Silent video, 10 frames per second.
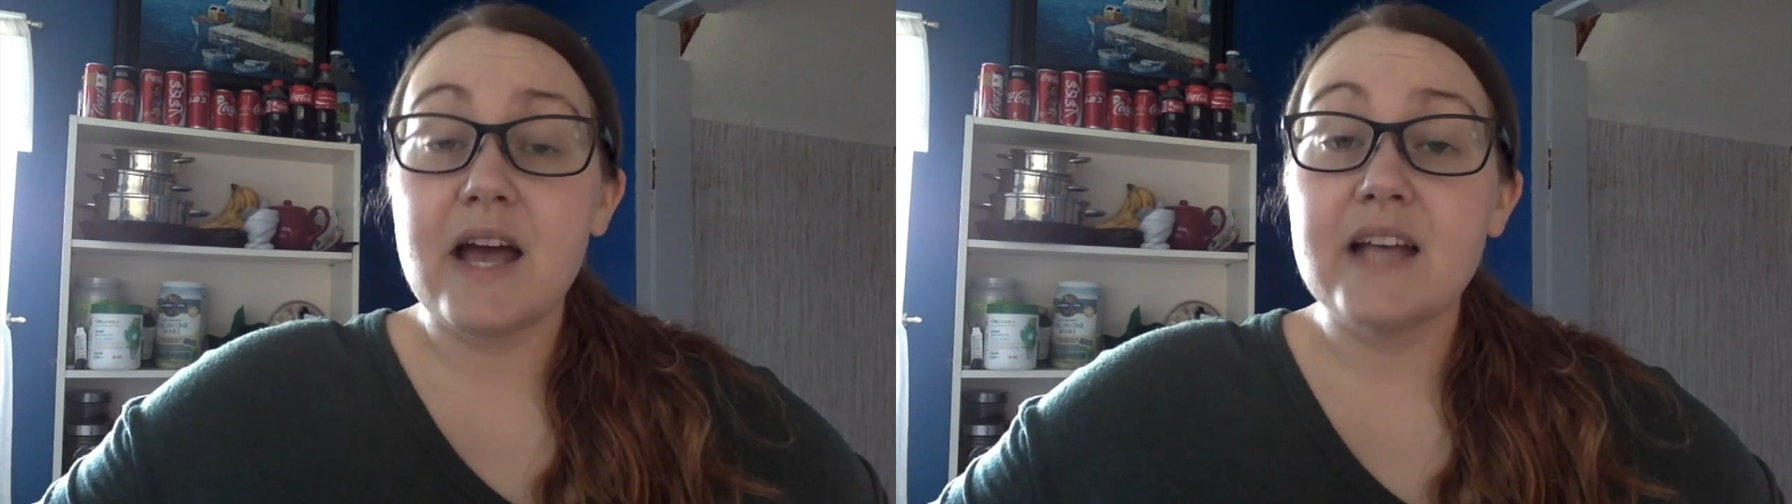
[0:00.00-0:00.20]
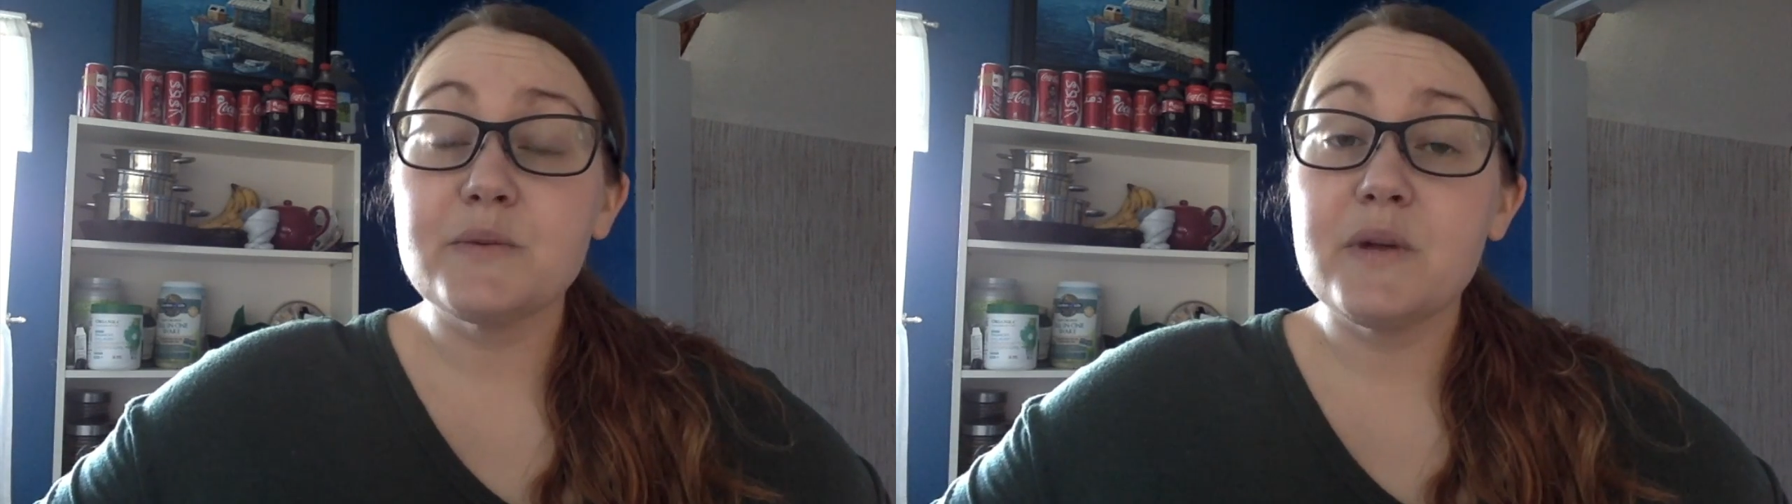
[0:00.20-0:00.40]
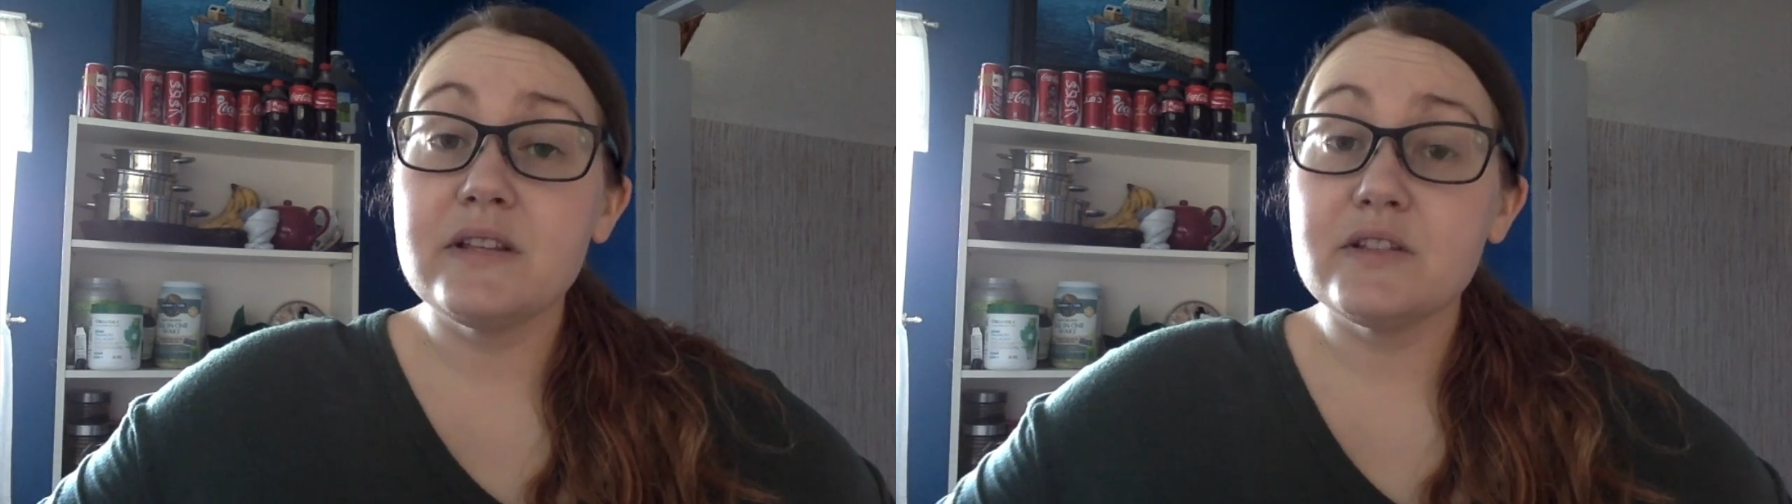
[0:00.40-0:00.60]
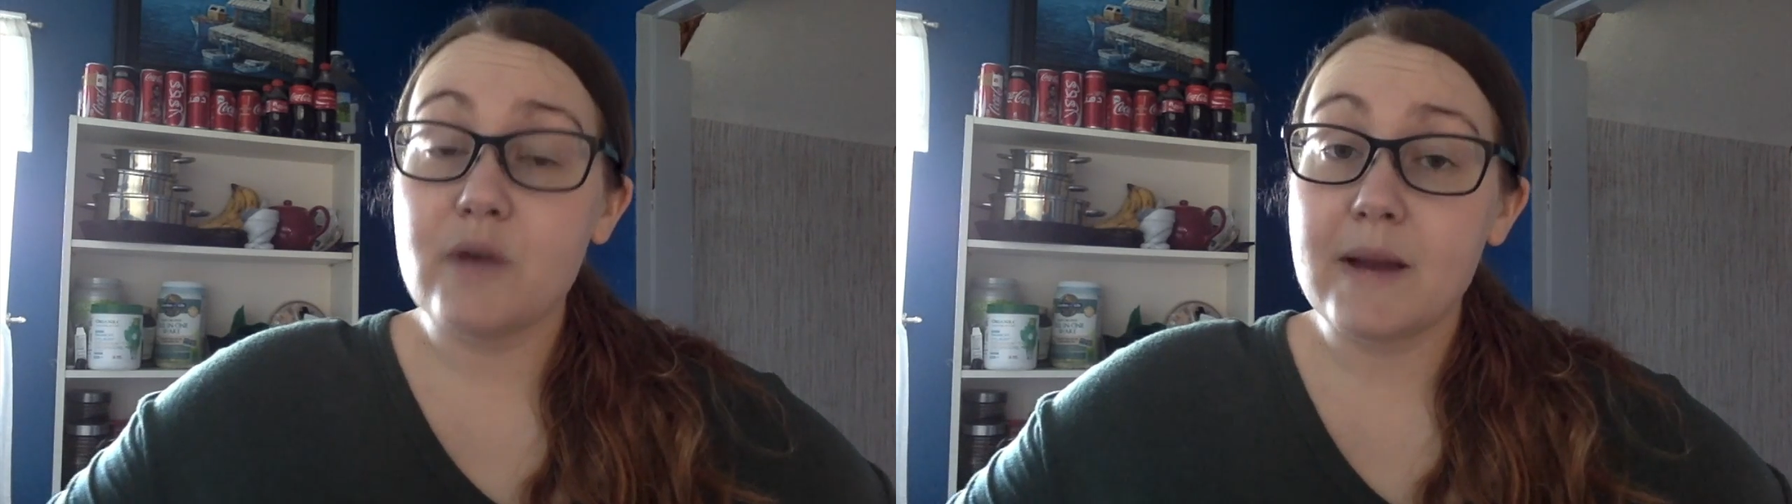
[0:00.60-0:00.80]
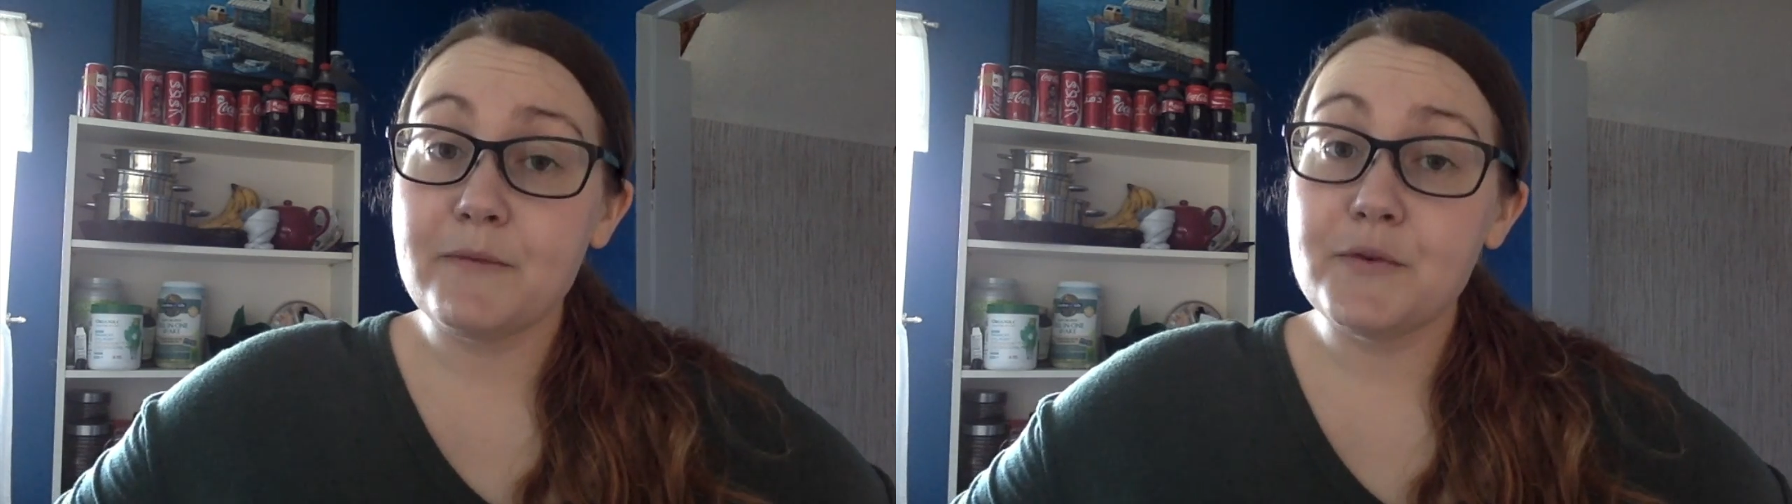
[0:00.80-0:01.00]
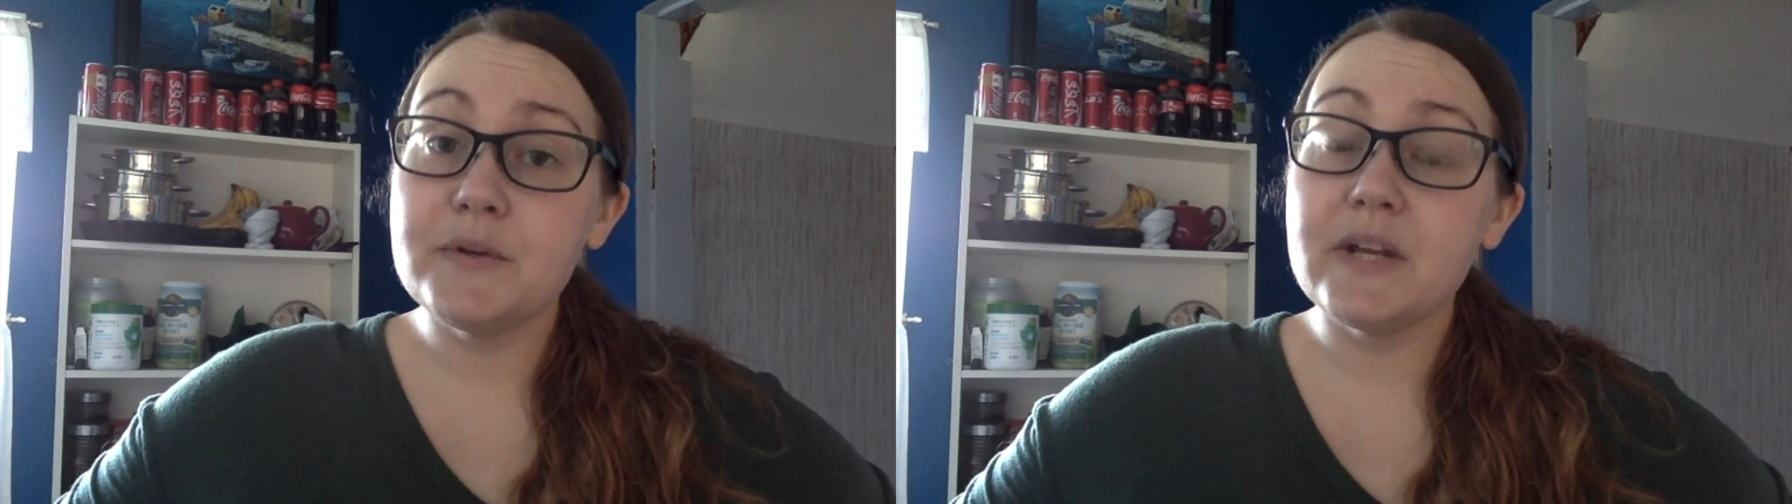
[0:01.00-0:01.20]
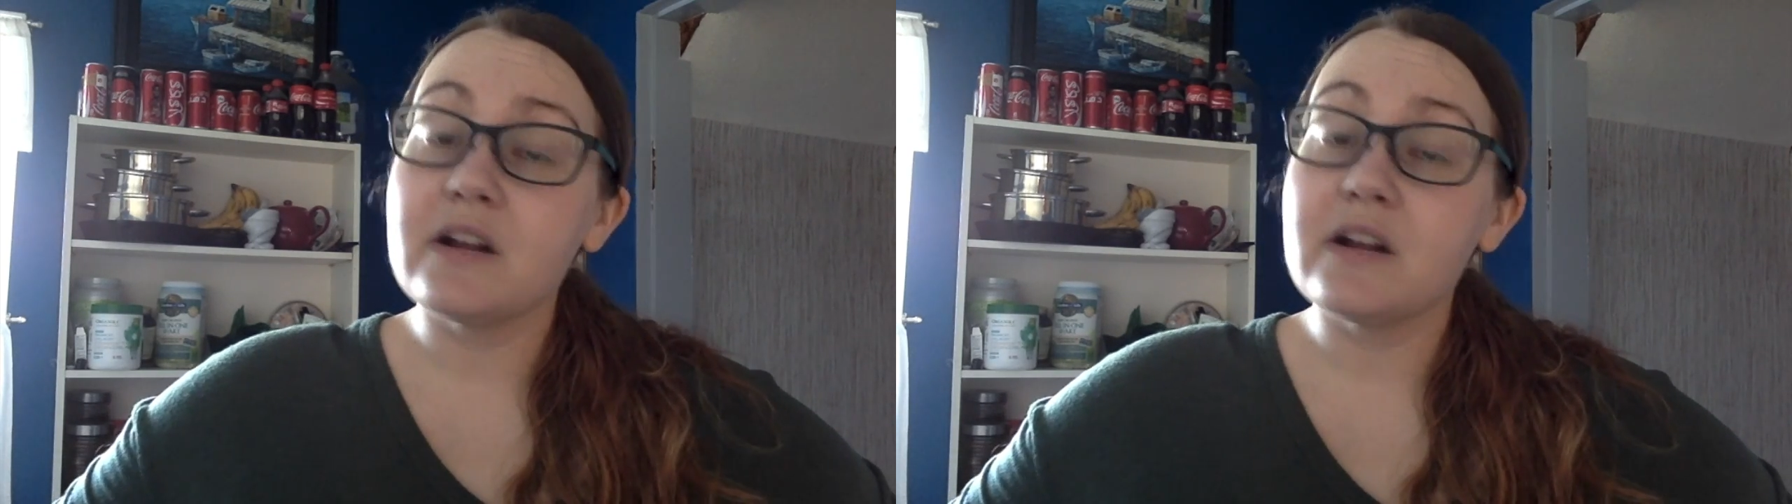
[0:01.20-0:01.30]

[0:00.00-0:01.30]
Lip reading: as well as grapefruit